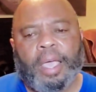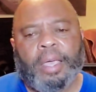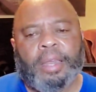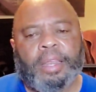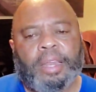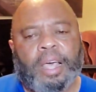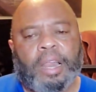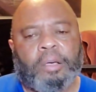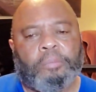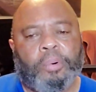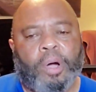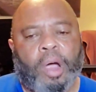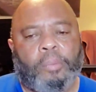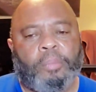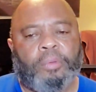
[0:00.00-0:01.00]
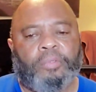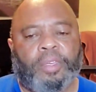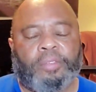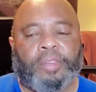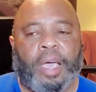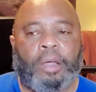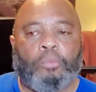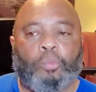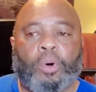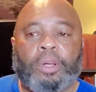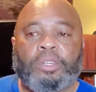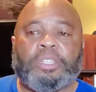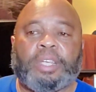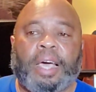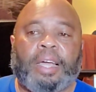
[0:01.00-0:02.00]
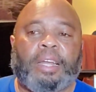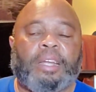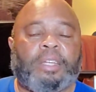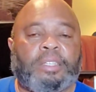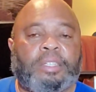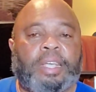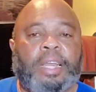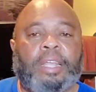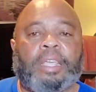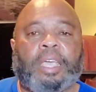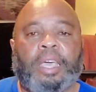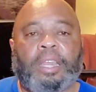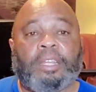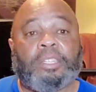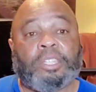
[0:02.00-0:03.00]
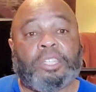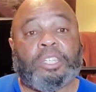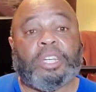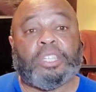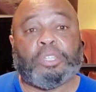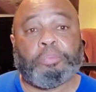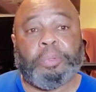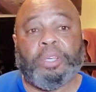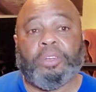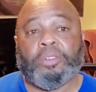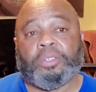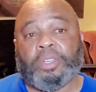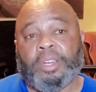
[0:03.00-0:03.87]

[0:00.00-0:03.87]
And in that apartment, they got one side that is dedicated to just speakers.